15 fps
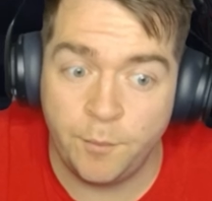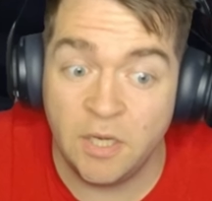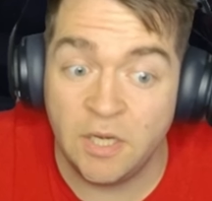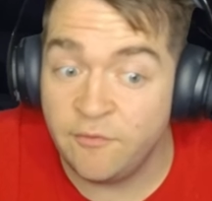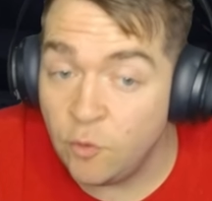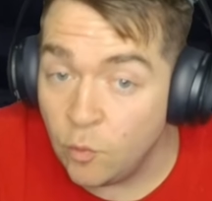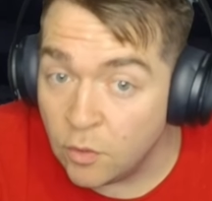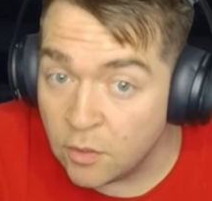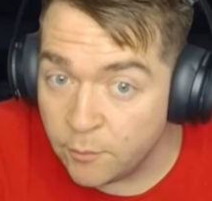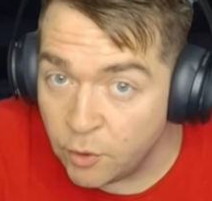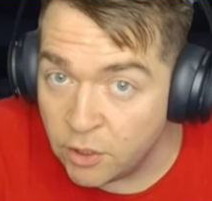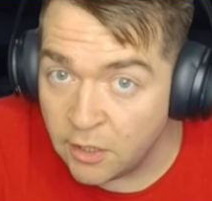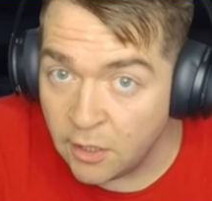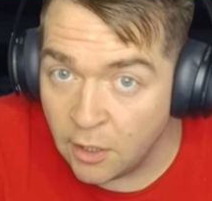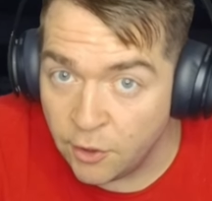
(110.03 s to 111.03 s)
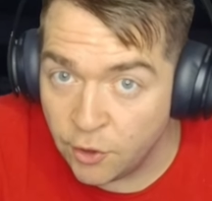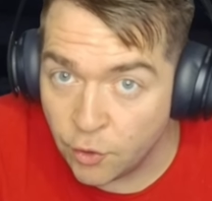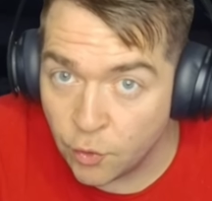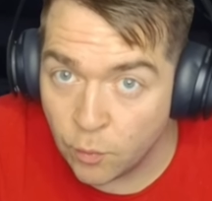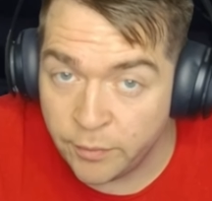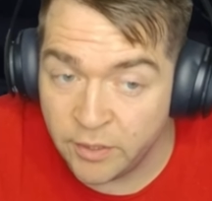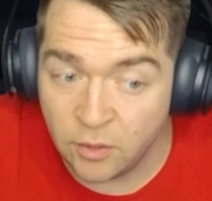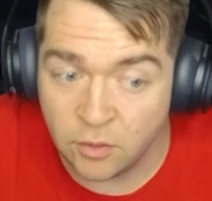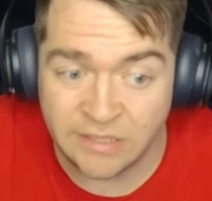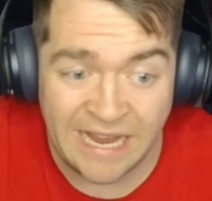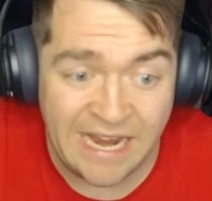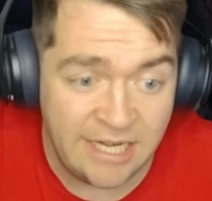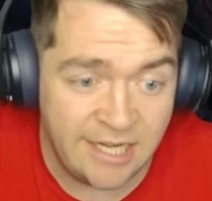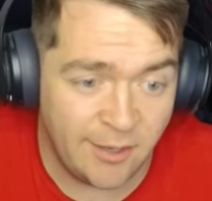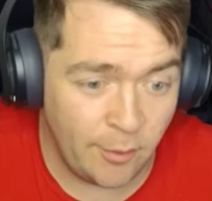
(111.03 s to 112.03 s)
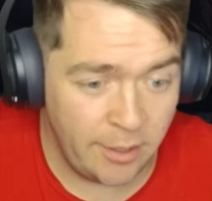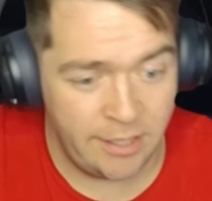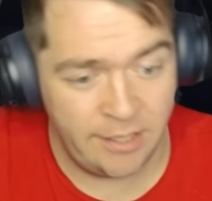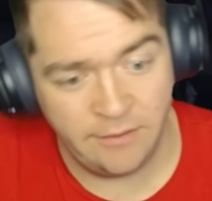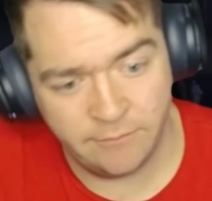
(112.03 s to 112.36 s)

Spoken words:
But if you want to put it on your build anyway,